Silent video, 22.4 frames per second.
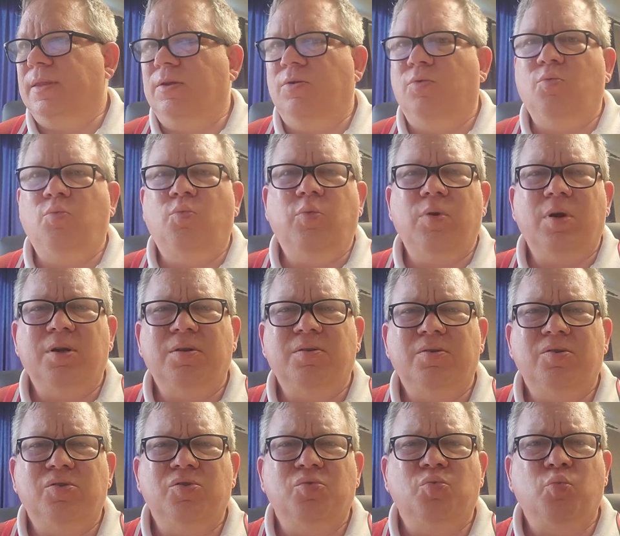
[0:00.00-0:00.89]

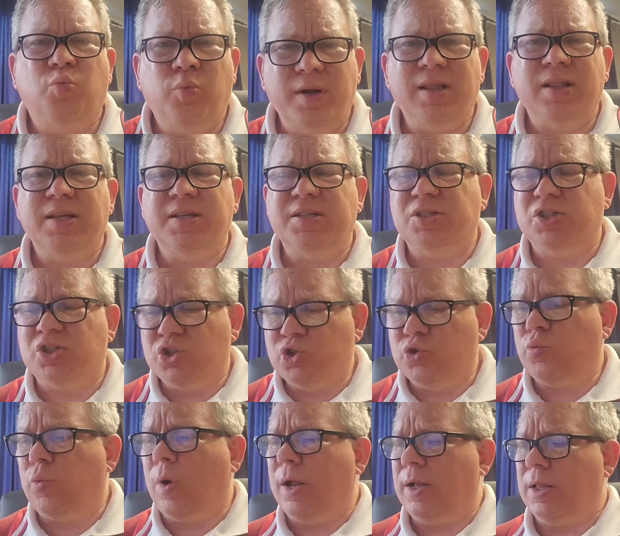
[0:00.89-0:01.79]
We're really
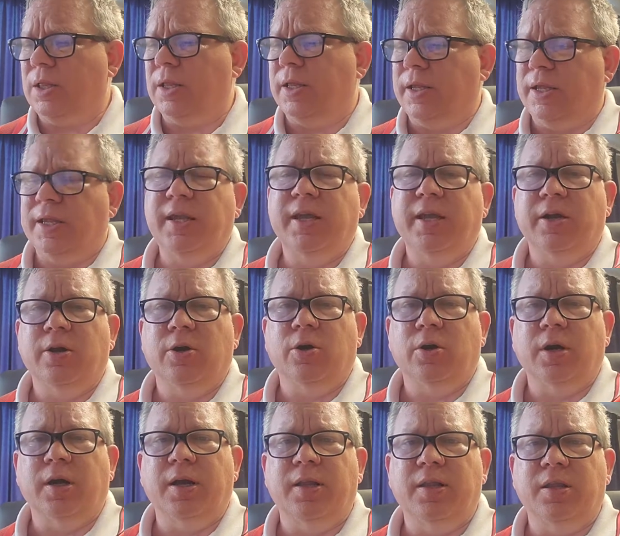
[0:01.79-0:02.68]
struggling here
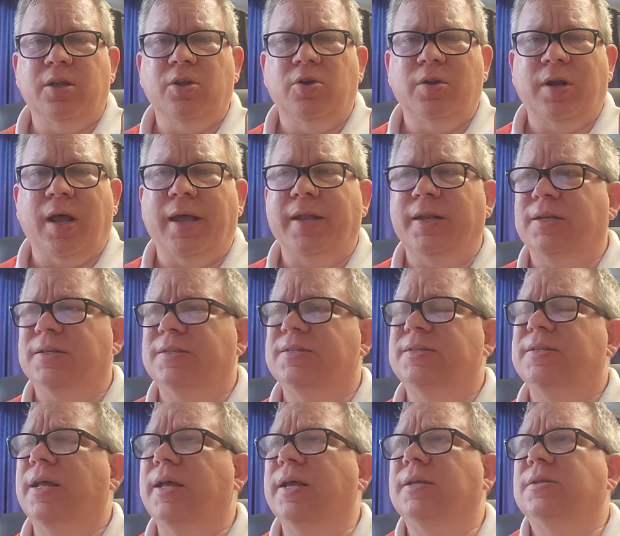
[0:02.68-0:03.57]
in the United
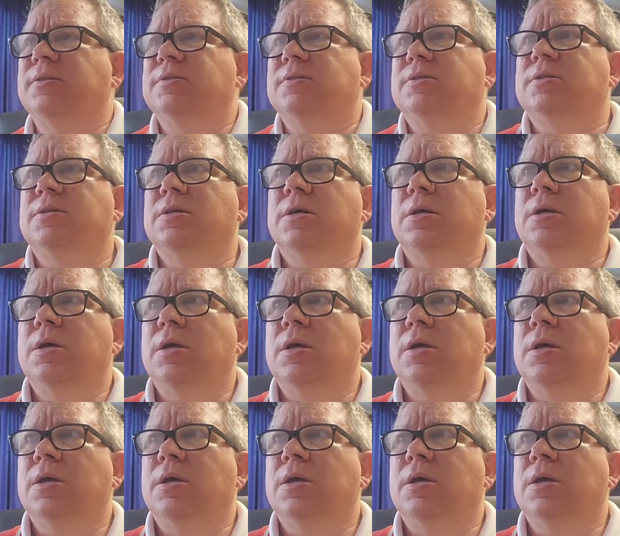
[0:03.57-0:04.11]
States.